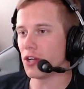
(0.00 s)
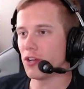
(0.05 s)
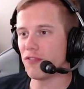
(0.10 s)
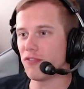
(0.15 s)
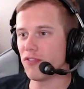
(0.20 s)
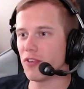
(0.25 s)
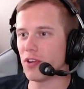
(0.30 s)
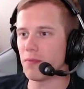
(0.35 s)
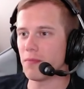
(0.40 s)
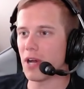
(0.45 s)

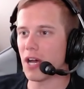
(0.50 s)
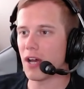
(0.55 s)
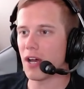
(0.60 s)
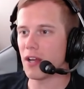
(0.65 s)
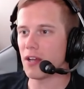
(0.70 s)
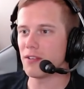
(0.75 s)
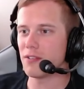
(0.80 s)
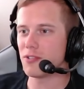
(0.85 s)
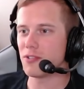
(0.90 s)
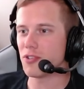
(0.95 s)
good friend of
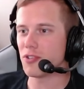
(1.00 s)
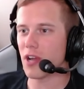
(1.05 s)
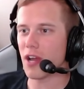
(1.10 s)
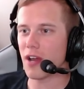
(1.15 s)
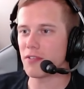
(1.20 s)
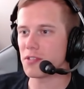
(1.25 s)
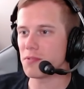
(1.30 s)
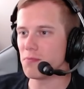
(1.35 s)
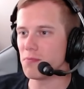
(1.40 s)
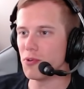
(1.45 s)
mine,
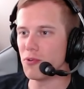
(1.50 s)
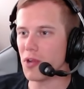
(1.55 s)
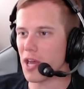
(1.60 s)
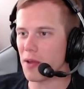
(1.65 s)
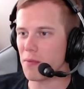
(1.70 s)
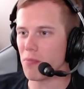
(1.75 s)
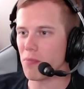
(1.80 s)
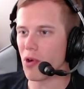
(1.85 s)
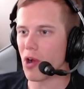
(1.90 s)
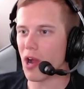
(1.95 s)
Travis
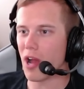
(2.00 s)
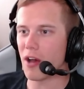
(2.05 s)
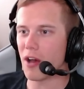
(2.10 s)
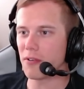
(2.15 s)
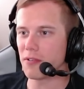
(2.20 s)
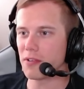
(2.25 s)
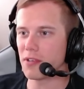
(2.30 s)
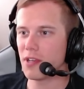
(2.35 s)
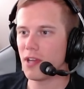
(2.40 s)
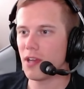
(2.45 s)
Moonhead
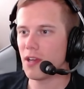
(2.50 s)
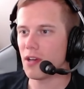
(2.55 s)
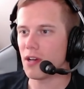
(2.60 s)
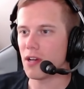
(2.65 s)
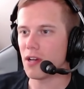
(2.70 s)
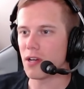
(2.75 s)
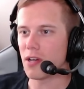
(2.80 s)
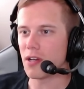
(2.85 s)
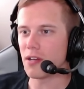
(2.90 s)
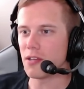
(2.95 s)
Brown,
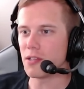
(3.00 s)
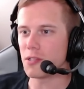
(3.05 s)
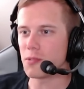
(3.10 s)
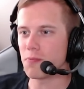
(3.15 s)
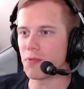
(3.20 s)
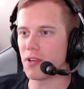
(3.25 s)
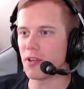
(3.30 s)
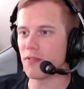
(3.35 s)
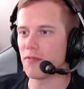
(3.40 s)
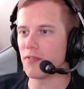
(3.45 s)
is
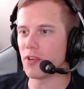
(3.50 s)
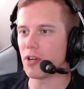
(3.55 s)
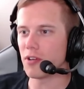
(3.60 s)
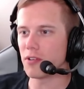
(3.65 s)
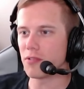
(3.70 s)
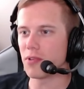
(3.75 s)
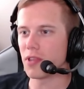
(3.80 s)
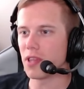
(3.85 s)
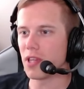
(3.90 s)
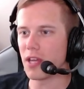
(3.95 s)
pretty
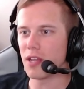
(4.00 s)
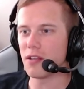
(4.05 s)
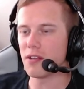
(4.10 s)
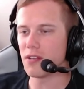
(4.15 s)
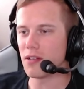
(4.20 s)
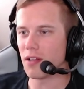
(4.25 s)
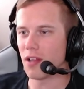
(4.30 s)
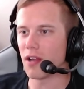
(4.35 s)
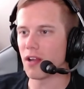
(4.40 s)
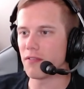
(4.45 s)
involved with Landon
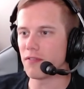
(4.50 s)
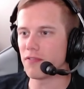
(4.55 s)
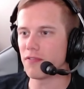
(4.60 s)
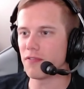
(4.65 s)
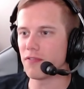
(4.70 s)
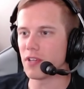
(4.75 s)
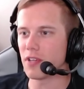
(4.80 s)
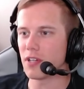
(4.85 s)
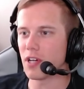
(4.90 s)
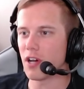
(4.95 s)
in a lot
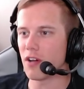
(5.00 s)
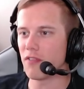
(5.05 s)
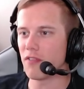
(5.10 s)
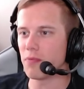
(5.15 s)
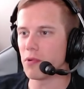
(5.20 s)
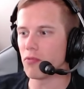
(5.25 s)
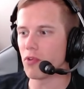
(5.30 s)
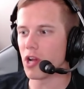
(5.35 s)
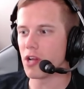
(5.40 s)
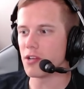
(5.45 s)
of
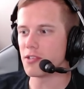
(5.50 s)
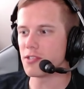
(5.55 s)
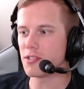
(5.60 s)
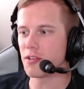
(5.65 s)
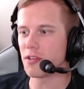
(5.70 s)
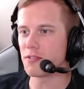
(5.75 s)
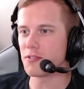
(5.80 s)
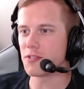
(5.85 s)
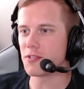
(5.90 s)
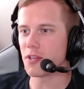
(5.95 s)
Huffman
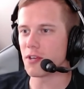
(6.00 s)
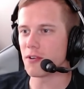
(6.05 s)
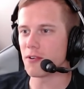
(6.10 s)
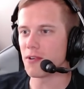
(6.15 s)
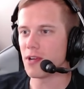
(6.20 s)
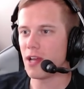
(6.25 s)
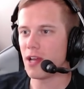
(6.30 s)
racing. So